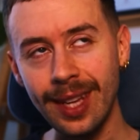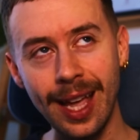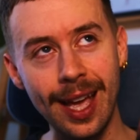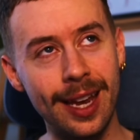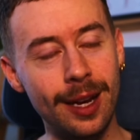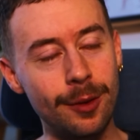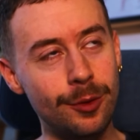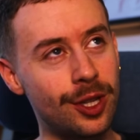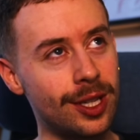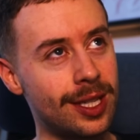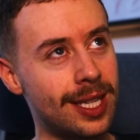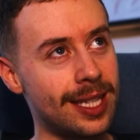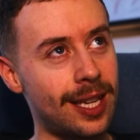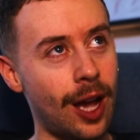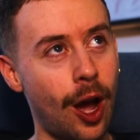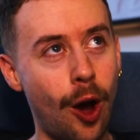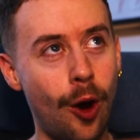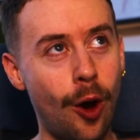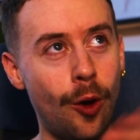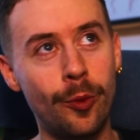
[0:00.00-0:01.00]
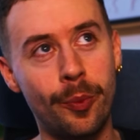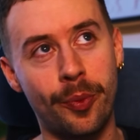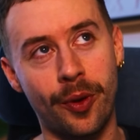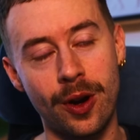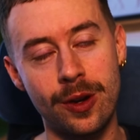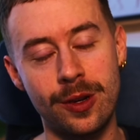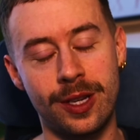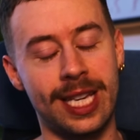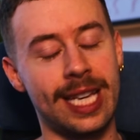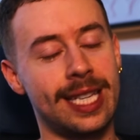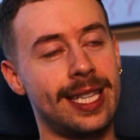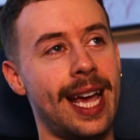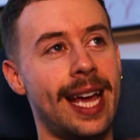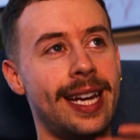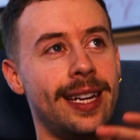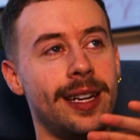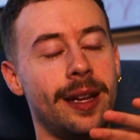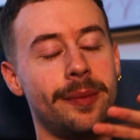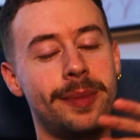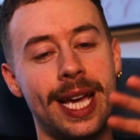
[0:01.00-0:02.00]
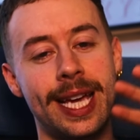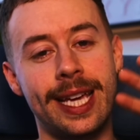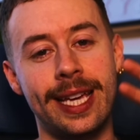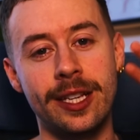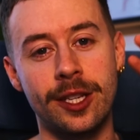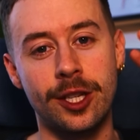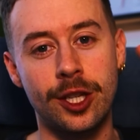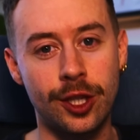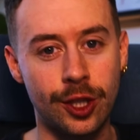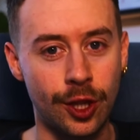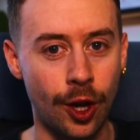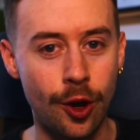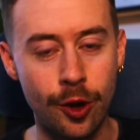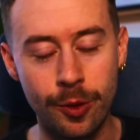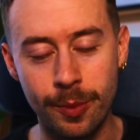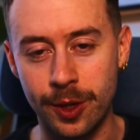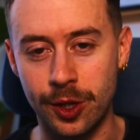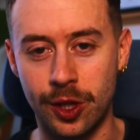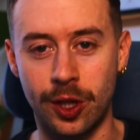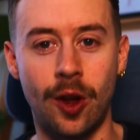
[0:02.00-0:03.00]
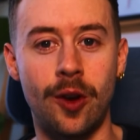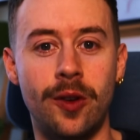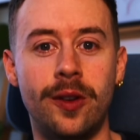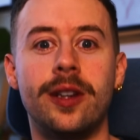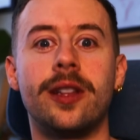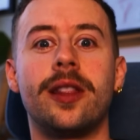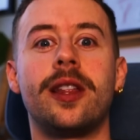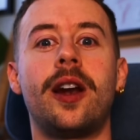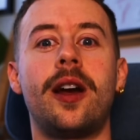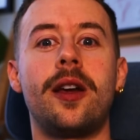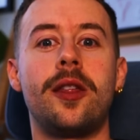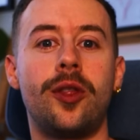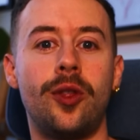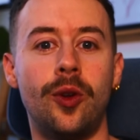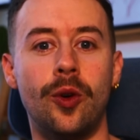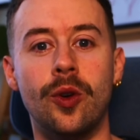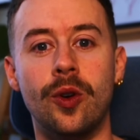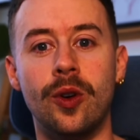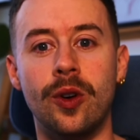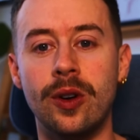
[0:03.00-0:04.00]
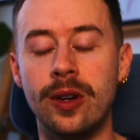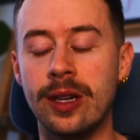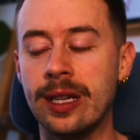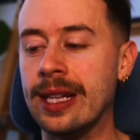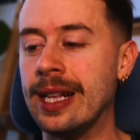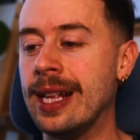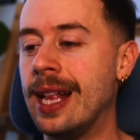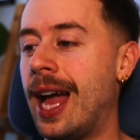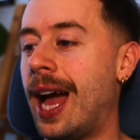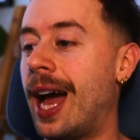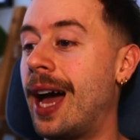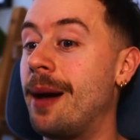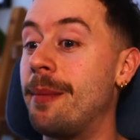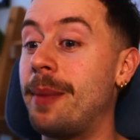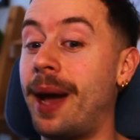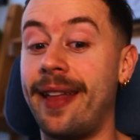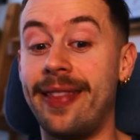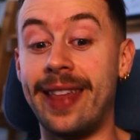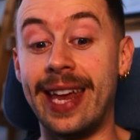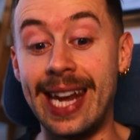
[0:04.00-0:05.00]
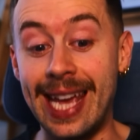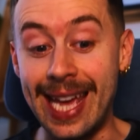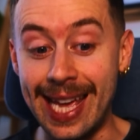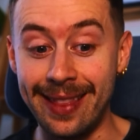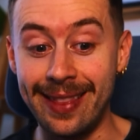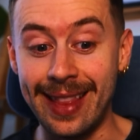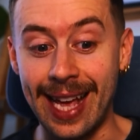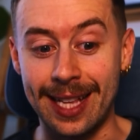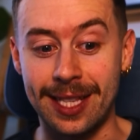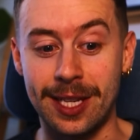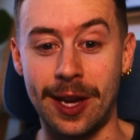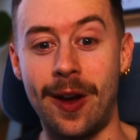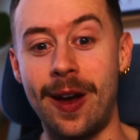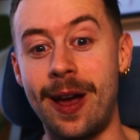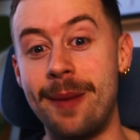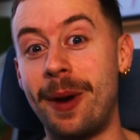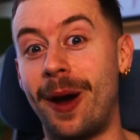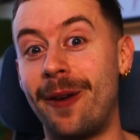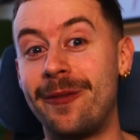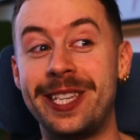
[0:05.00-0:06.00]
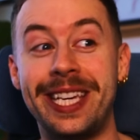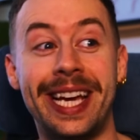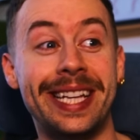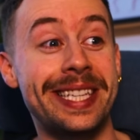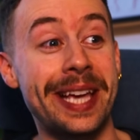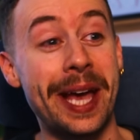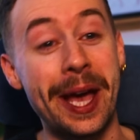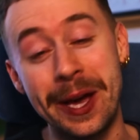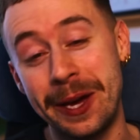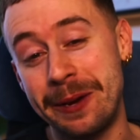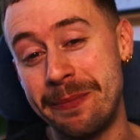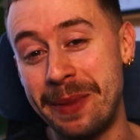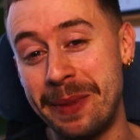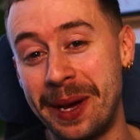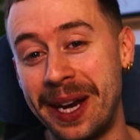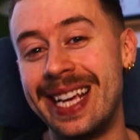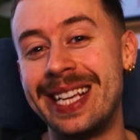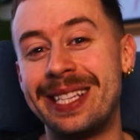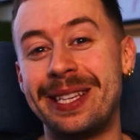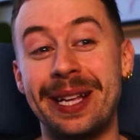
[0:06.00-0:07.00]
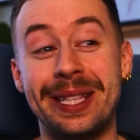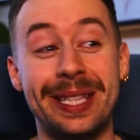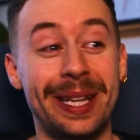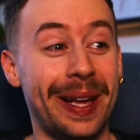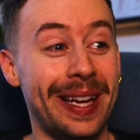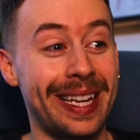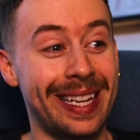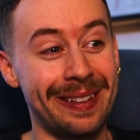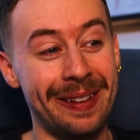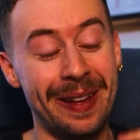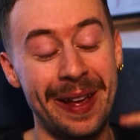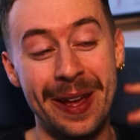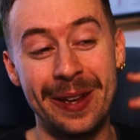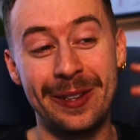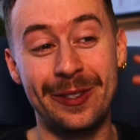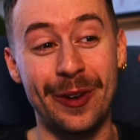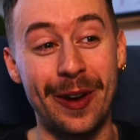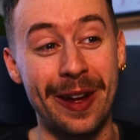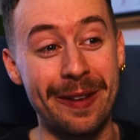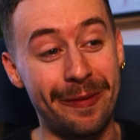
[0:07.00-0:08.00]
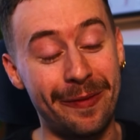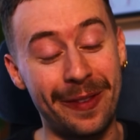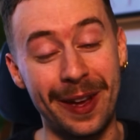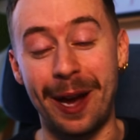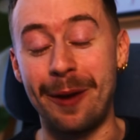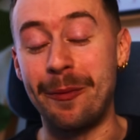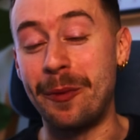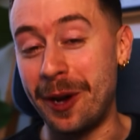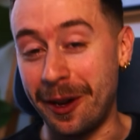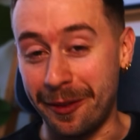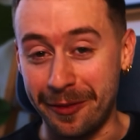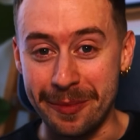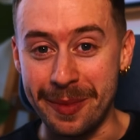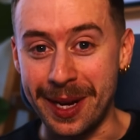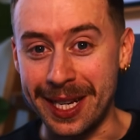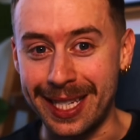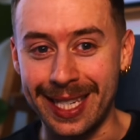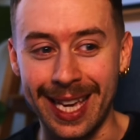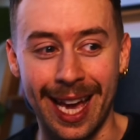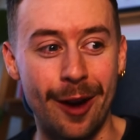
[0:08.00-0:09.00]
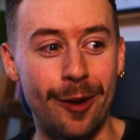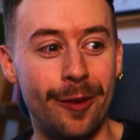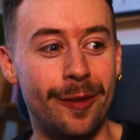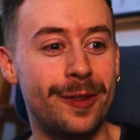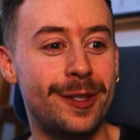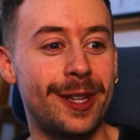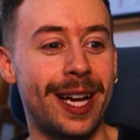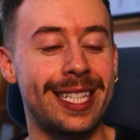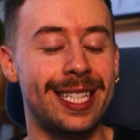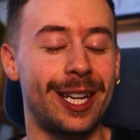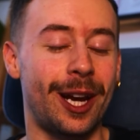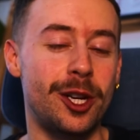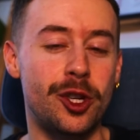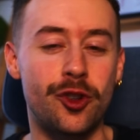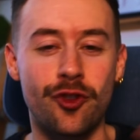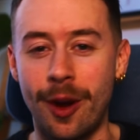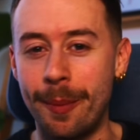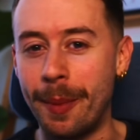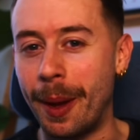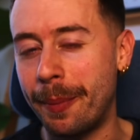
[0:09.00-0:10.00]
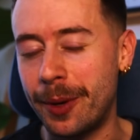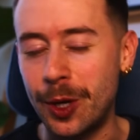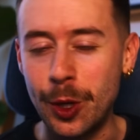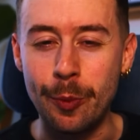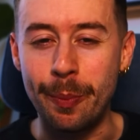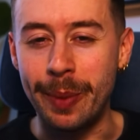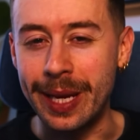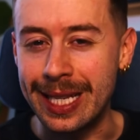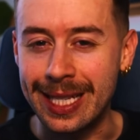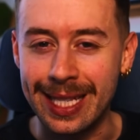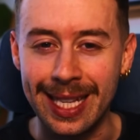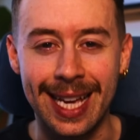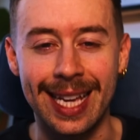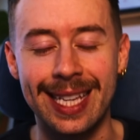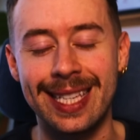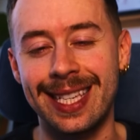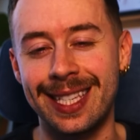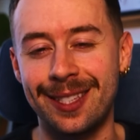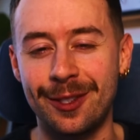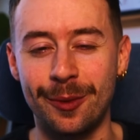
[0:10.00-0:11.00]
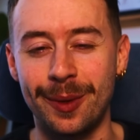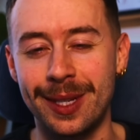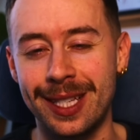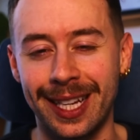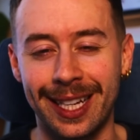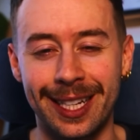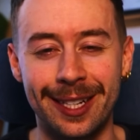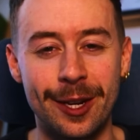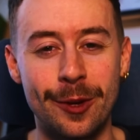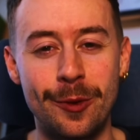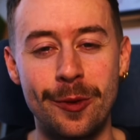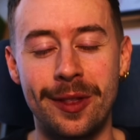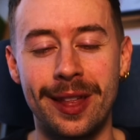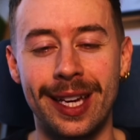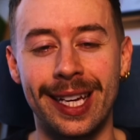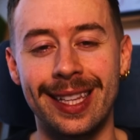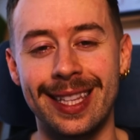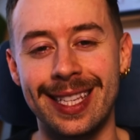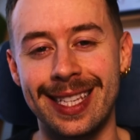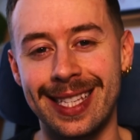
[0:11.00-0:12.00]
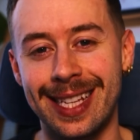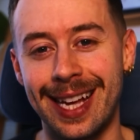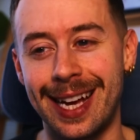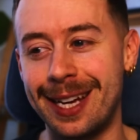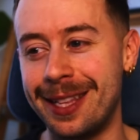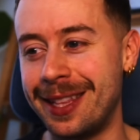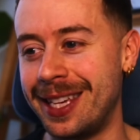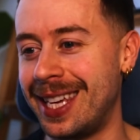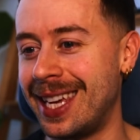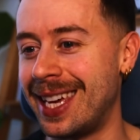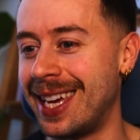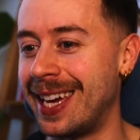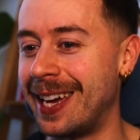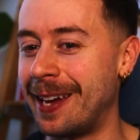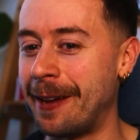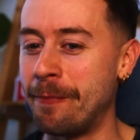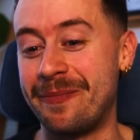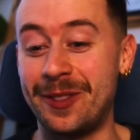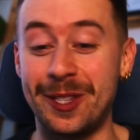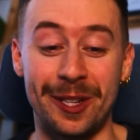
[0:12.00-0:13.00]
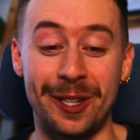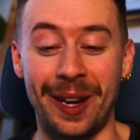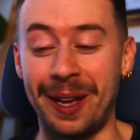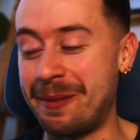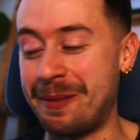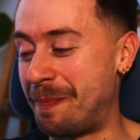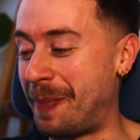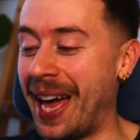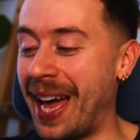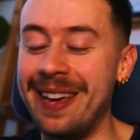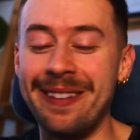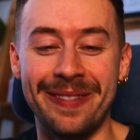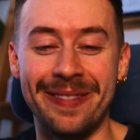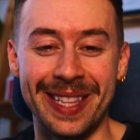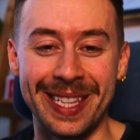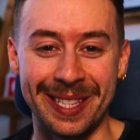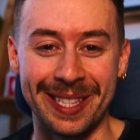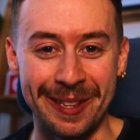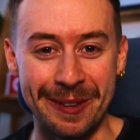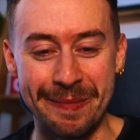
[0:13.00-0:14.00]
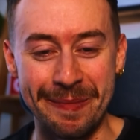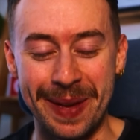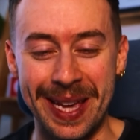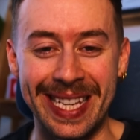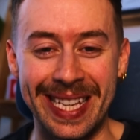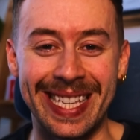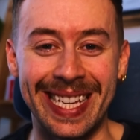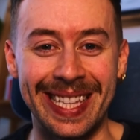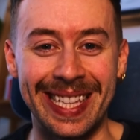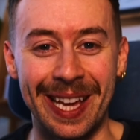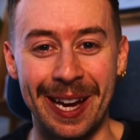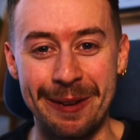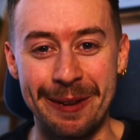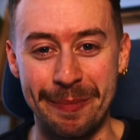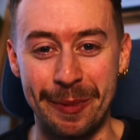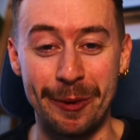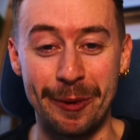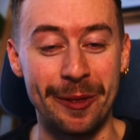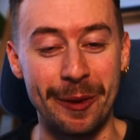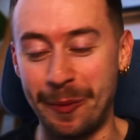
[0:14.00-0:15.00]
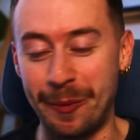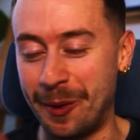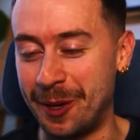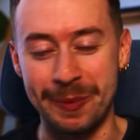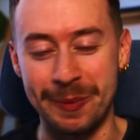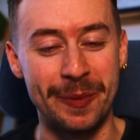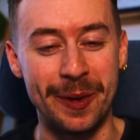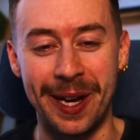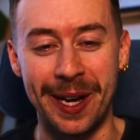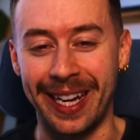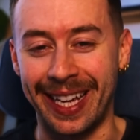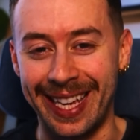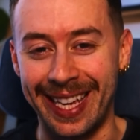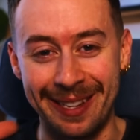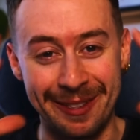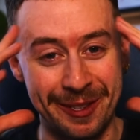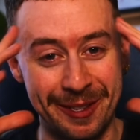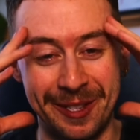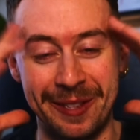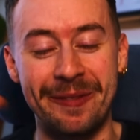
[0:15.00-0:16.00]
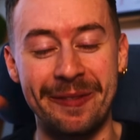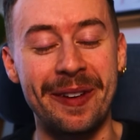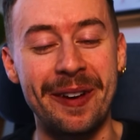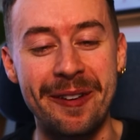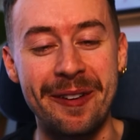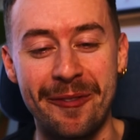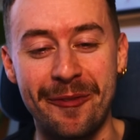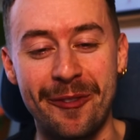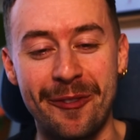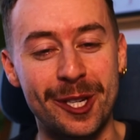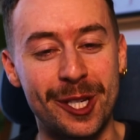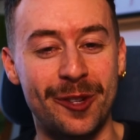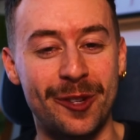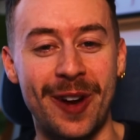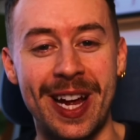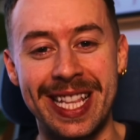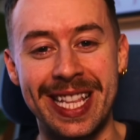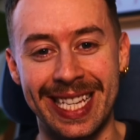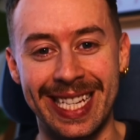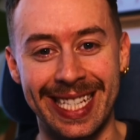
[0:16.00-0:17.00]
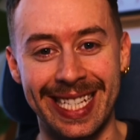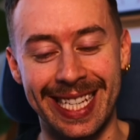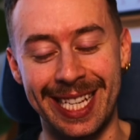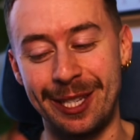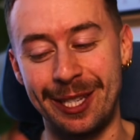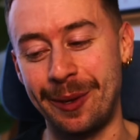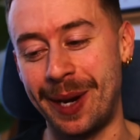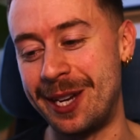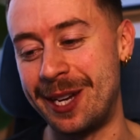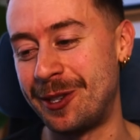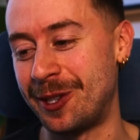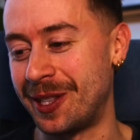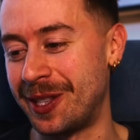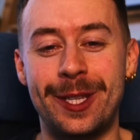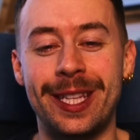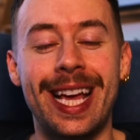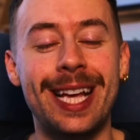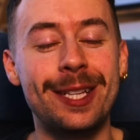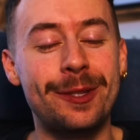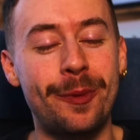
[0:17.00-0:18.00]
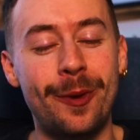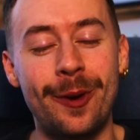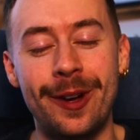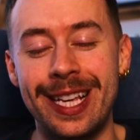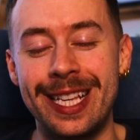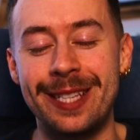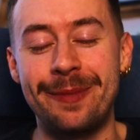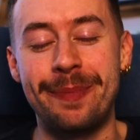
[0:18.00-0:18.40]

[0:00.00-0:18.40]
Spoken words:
And it was just this whole process that ended up taking so much longer than I thought. And then in that time, obviously I had to earn money. So I had to like try and I work for myself. So I had to like drum up new business. It's always like a new thing at the start of the year to like pay for this new PC that I'd bought that wasn't working. It was just a very frustrating situation. So that's what has